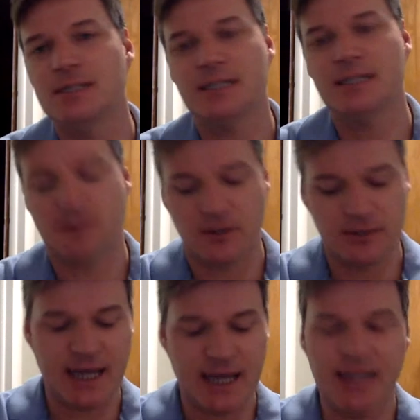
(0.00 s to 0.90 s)
It's Heroes
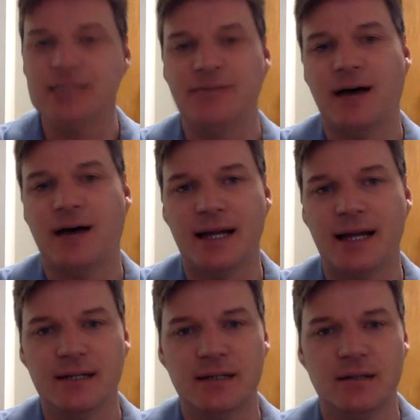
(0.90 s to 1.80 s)
again. It's
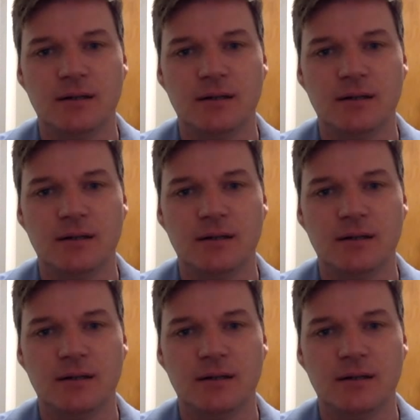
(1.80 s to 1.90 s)
fine.